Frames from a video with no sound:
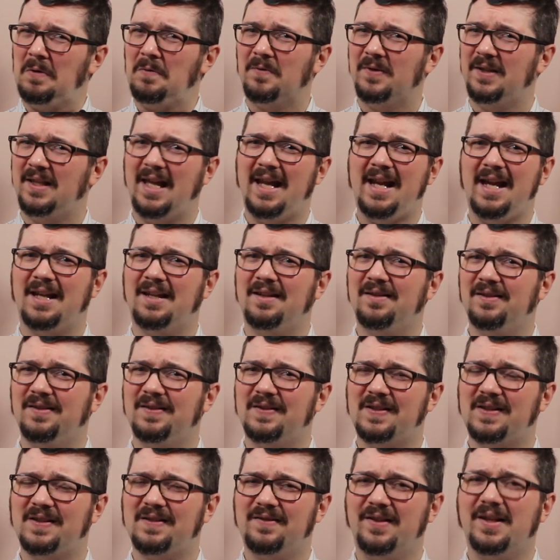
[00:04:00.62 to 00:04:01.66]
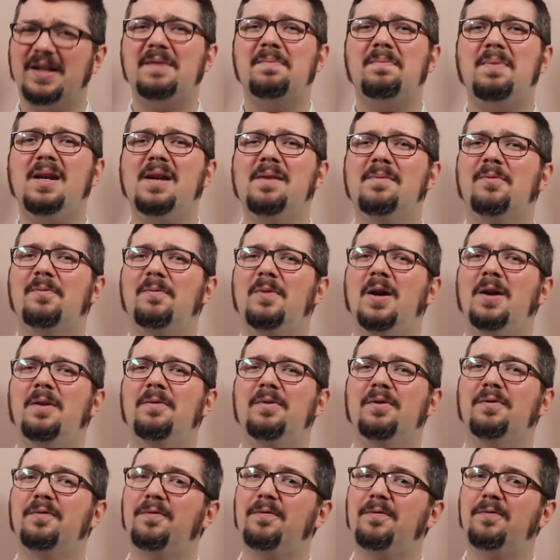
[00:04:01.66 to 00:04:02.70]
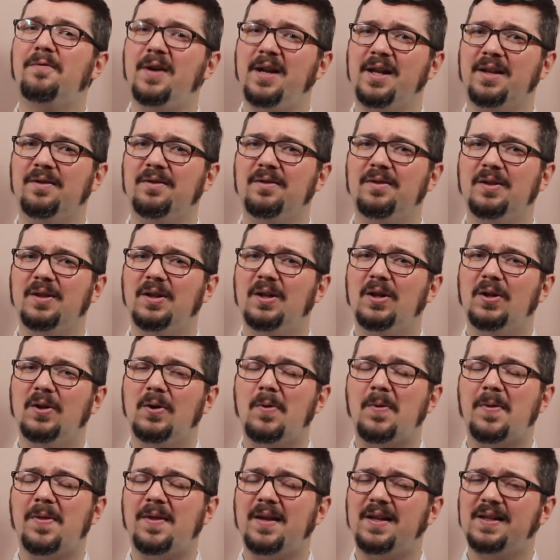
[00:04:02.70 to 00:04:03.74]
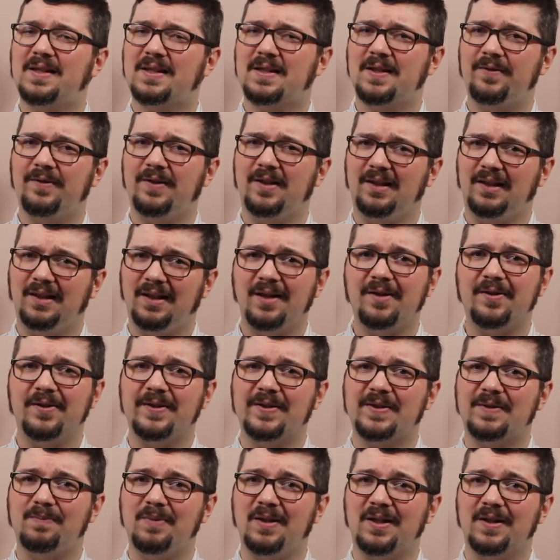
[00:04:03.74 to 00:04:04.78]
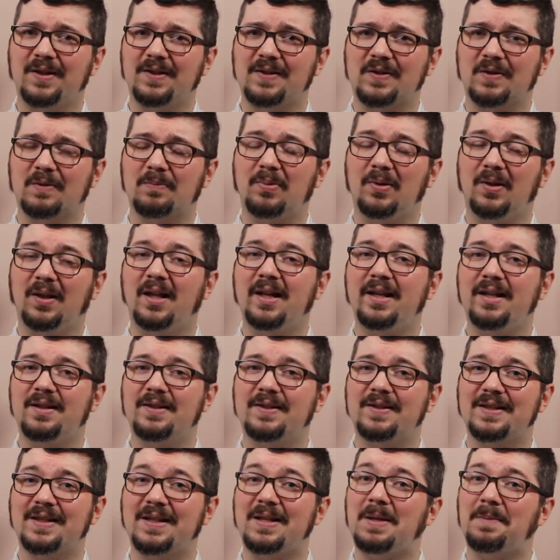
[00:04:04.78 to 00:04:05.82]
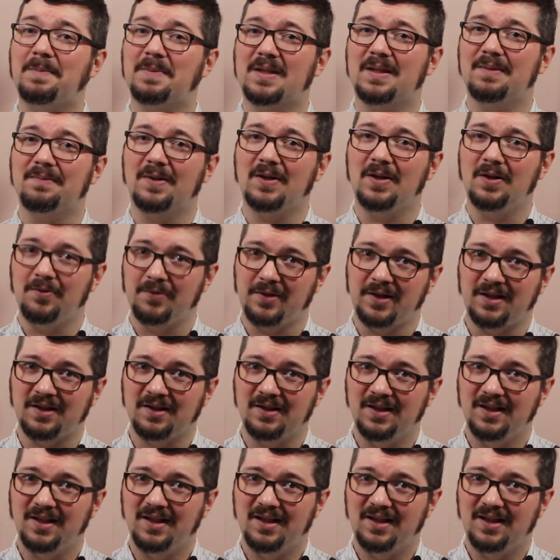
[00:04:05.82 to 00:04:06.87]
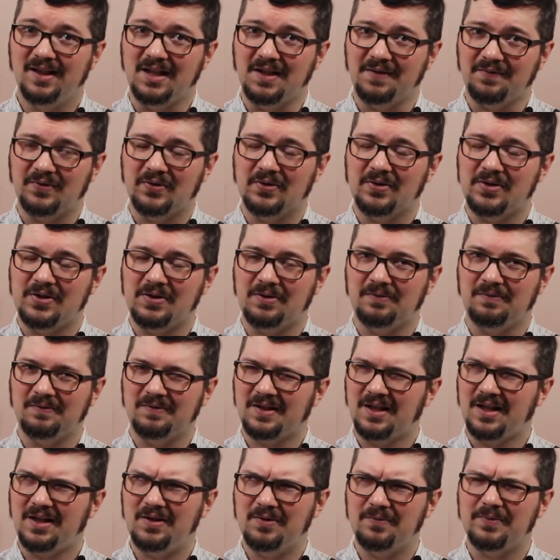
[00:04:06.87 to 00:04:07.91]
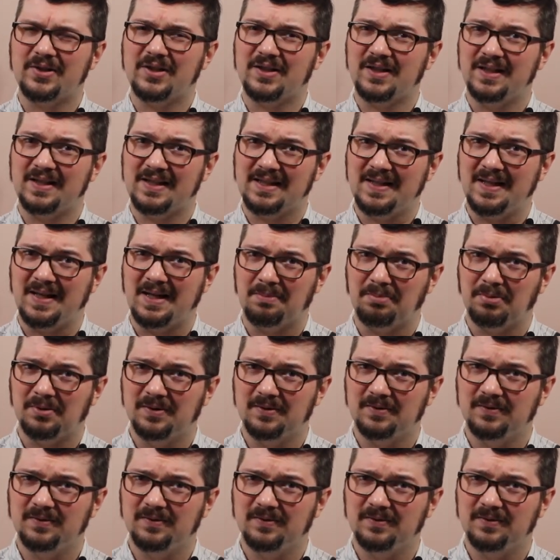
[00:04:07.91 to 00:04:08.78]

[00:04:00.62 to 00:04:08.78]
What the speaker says: don't land. It's like being around a friend who thinks they're hilarious because your politeness keeps them going, even though you kinda wish they'd stop.